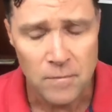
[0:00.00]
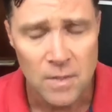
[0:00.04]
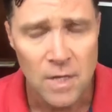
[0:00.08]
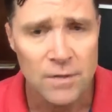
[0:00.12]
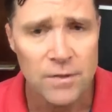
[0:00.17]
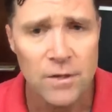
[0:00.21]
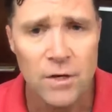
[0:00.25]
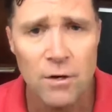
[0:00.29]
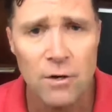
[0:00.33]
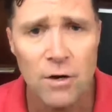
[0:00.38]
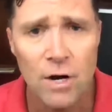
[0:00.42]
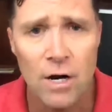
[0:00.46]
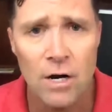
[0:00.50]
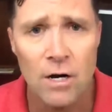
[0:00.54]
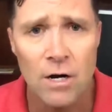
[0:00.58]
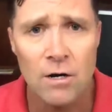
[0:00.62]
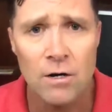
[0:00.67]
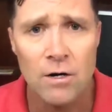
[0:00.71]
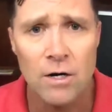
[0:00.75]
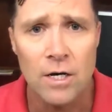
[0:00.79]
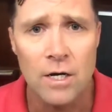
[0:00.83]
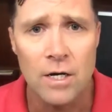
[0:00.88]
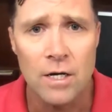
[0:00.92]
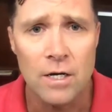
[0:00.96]
there
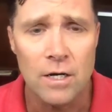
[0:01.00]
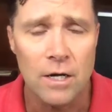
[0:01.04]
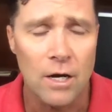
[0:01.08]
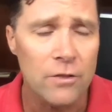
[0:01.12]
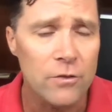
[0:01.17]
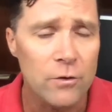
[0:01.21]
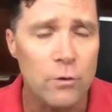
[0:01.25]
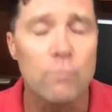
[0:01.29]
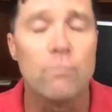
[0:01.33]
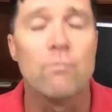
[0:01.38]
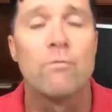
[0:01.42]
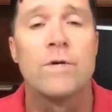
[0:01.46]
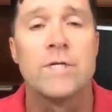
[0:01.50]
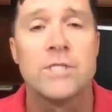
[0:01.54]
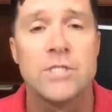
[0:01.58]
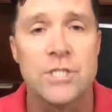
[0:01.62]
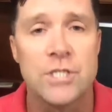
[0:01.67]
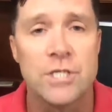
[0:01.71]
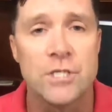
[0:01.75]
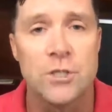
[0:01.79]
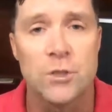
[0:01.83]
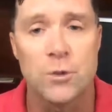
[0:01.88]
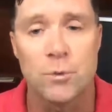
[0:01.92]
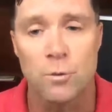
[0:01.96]
are uh, other
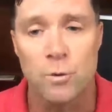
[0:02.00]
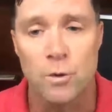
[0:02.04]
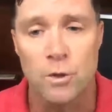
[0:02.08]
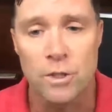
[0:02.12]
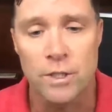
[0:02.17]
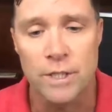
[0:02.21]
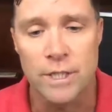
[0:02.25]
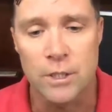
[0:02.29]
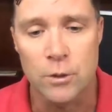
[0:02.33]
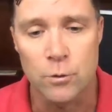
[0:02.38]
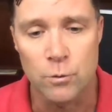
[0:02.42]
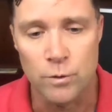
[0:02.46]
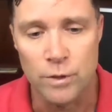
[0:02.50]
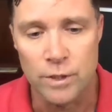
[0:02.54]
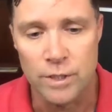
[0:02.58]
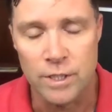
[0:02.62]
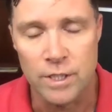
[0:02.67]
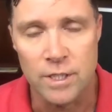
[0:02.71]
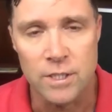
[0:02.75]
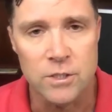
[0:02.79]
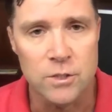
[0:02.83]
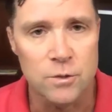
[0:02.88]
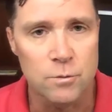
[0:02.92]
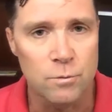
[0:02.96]
residual
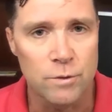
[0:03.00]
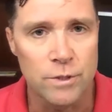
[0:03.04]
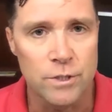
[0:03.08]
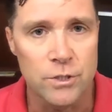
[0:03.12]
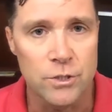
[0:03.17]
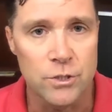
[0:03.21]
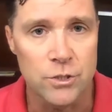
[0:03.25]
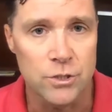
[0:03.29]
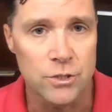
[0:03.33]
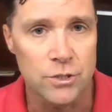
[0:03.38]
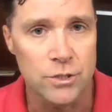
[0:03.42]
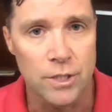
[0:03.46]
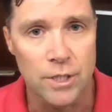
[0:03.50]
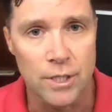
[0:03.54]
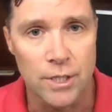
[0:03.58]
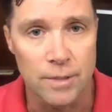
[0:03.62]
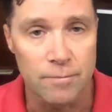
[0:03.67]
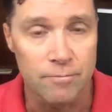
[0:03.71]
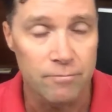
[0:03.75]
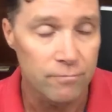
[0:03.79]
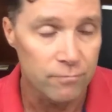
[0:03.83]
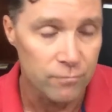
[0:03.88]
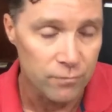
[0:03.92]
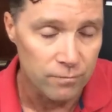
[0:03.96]
ingredients which
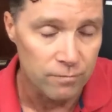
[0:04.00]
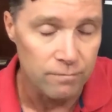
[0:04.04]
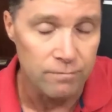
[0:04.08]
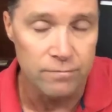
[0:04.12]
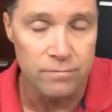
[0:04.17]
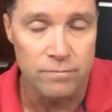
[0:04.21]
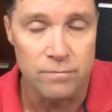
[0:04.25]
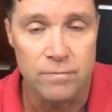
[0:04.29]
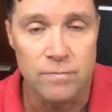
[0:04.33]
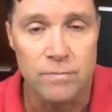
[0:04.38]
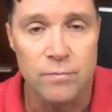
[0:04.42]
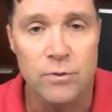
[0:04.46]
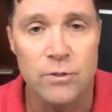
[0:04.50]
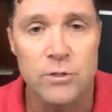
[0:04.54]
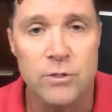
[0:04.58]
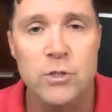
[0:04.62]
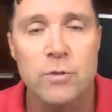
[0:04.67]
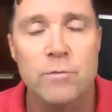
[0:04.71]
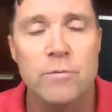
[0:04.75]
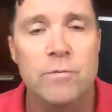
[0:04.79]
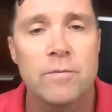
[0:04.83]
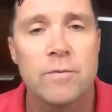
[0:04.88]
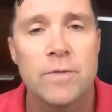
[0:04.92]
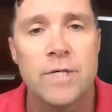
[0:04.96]
uh,
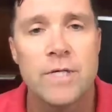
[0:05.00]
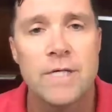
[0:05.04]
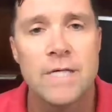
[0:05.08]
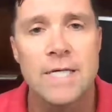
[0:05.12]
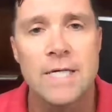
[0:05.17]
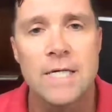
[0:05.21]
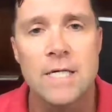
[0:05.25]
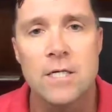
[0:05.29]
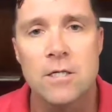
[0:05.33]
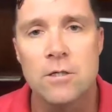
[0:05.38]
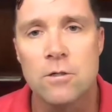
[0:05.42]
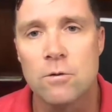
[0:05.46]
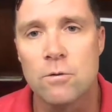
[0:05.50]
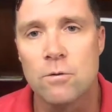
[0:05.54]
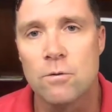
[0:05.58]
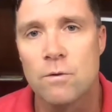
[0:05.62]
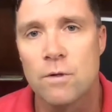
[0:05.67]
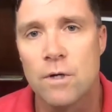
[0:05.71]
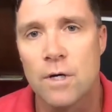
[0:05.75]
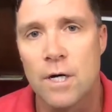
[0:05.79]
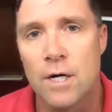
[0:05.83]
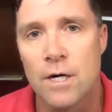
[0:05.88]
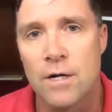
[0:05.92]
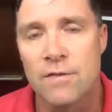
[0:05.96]
presumably the EU
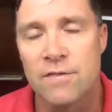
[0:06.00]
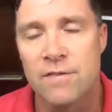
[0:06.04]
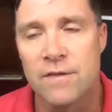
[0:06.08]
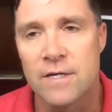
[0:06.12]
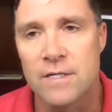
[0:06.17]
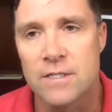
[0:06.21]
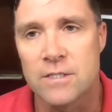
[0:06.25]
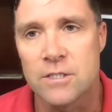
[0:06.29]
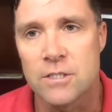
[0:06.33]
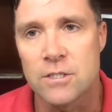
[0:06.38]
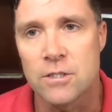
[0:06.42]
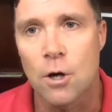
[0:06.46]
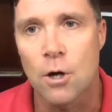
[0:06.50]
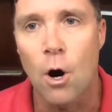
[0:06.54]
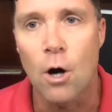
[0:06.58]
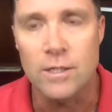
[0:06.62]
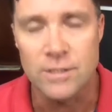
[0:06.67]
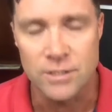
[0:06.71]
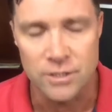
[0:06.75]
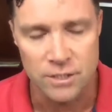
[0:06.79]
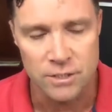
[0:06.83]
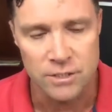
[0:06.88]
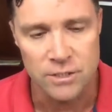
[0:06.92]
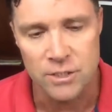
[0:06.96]
uh, thinks
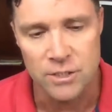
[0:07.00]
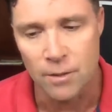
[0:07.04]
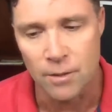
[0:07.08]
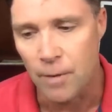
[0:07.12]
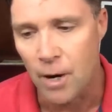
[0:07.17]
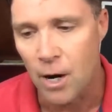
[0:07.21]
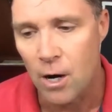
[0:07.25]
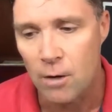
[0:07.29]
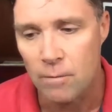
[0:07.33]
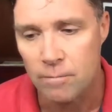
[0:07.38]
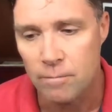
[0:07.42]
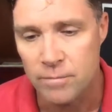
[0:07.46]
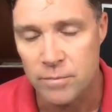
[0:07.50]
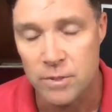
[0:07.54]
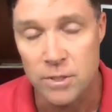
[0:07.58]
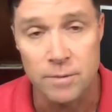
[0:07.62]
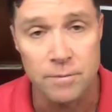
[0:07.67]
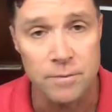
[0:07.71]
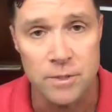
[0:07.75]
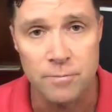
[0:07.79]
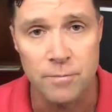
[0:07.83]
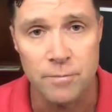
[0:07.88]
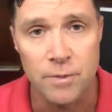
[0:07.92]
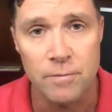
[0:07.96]
cause some harm to,
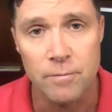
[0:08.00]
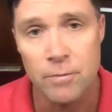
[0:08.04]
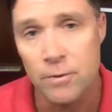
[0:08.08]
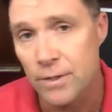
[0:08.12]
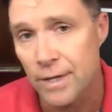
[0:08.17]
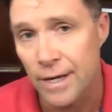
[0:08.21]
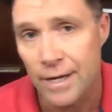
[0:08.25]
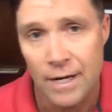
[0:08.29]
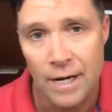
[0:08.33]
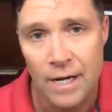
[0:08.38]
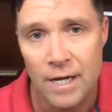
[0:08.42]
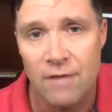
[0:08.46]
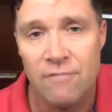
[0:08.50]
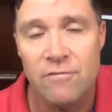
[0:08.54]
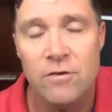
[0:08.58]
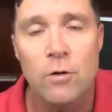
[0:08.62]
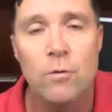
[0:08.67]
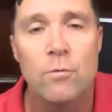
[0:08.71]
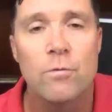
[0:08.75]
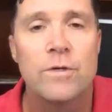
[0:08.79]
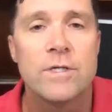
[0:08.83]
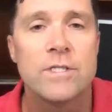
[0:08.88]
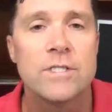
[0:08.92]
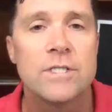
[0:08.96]
to people, and I have
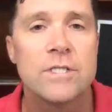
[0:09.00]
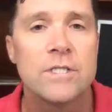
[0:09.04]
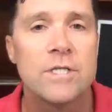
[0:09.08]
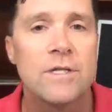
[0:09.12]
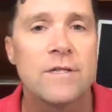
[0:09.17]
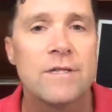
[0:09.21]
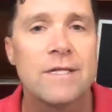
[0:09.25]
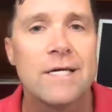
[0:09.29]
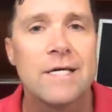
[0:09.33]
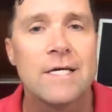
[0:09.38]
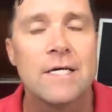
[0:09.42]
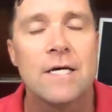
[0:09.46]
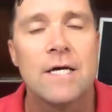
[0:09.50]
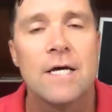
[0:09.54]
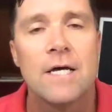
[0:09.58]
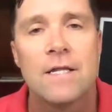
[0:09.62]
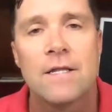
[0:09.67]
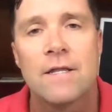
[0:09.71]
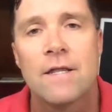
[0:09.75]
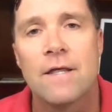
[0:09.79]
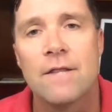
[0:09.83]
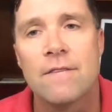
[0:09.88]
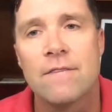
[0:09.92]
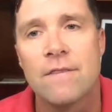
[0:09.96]
no reason to think
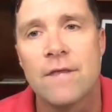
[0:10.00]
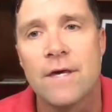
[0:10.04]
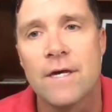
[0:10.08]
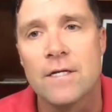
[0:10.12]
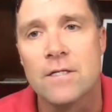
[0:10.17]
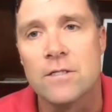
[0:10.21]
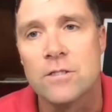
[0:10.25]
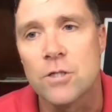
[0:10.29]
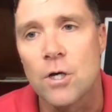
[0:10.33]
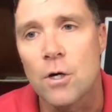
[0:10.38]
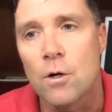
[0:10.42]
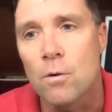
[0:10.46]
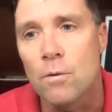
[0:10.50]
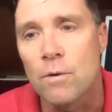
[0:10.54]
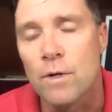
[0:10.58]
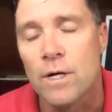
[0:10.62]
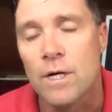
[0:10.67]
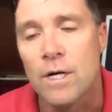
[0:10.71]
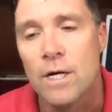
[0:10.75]
that they don't.